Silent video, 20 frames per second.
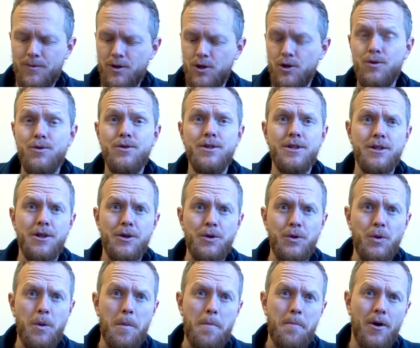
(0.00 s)
using the
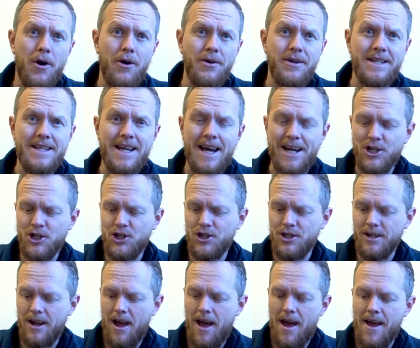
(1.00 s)
new bird
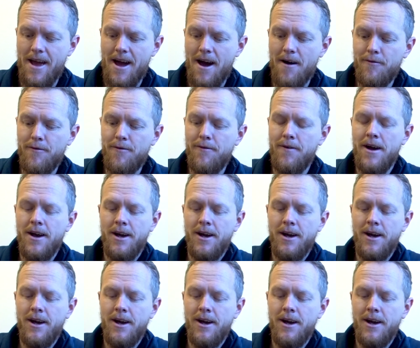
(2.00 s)
detection AF.